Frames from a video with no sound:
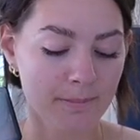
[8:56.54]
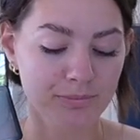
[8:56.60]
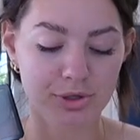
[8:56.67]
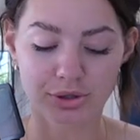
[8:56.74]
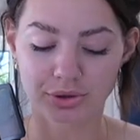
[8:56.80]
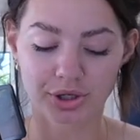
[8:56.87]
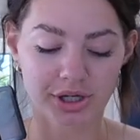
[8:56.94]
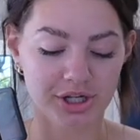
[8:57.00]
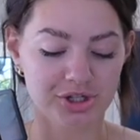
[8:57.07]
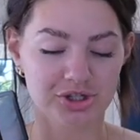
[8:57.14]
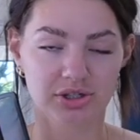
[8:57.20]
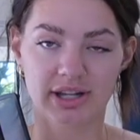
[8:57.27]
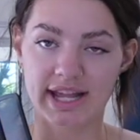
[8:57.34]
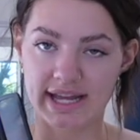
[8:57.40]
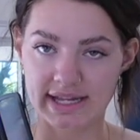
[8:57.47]
look at
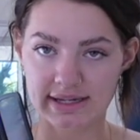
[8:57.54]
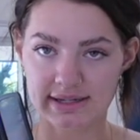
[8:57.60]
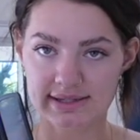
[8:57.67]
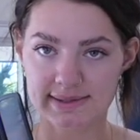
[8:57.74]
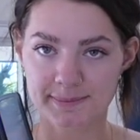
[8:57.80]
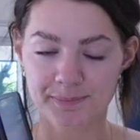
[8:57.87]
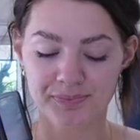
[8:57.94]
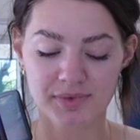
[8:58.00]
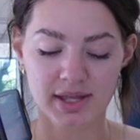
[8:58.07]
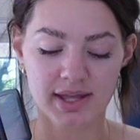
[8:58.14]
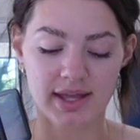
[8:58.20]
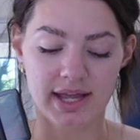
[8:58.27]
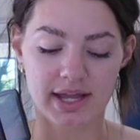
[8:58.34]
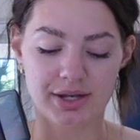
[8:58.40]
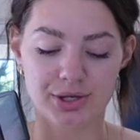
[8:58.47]
your legs
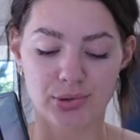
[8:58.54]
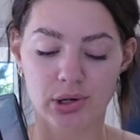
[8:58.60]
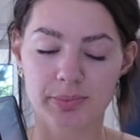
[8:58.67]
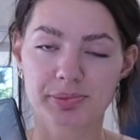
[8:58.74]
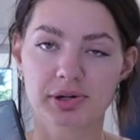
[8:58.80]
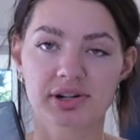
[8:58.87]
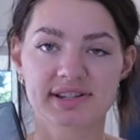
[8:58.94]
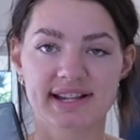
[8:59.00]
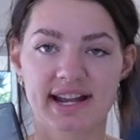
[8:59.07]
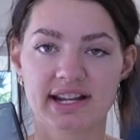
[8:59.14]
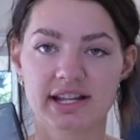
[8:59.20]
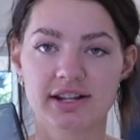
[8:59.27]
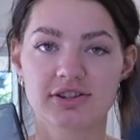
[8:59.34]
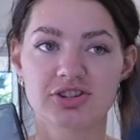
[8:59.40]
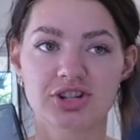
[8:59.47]
and your
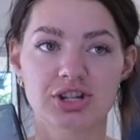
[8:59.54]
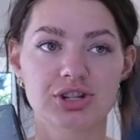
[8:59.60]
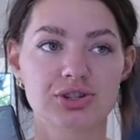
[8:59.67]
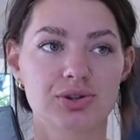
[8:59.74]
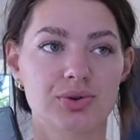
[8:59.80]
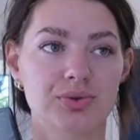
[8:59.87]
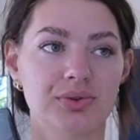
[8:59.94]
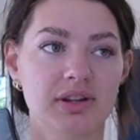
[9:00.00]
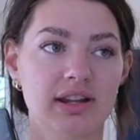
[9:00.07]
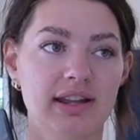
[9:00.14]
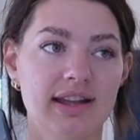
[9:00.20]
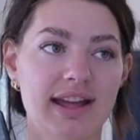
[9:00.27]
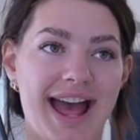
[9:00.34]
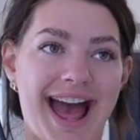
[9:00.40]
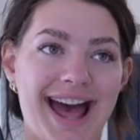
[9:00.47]
percentage is
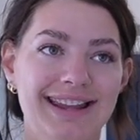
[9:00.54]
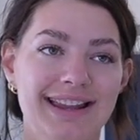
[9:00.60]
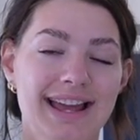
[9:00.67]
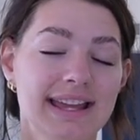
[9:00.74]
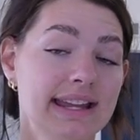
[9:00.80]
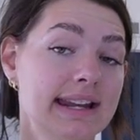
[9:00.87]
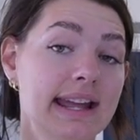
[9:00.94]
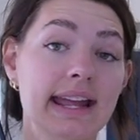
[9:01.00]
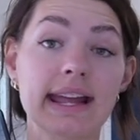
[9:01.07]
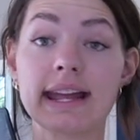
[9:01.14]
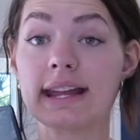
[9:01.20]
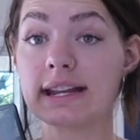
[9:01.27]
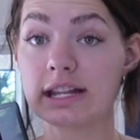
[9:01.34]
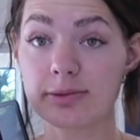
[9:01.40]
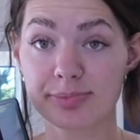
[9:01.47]
only at like an
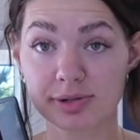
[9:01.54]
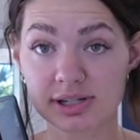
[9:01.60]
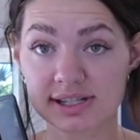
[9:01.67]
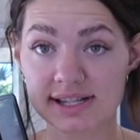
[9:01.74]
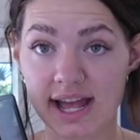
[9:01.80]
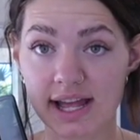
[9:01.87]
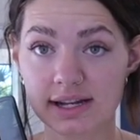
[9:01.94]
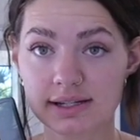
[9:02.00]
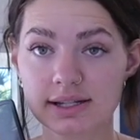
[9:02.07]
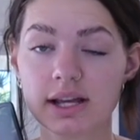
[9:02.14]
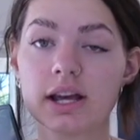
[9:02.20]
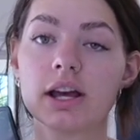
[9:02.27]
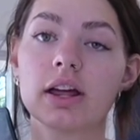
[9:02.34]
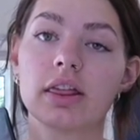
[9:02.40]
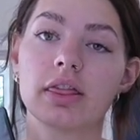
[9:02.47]
80%,
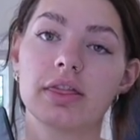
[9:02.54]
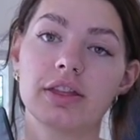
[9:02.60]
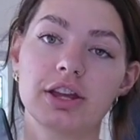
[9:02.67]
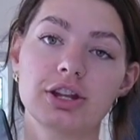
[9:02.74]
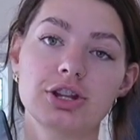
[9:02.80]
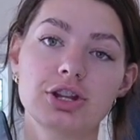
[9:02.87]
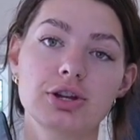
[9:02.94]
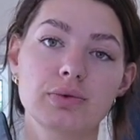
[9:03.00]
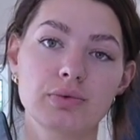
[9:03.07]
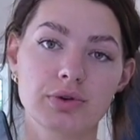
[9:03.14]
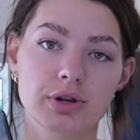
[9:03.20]
then you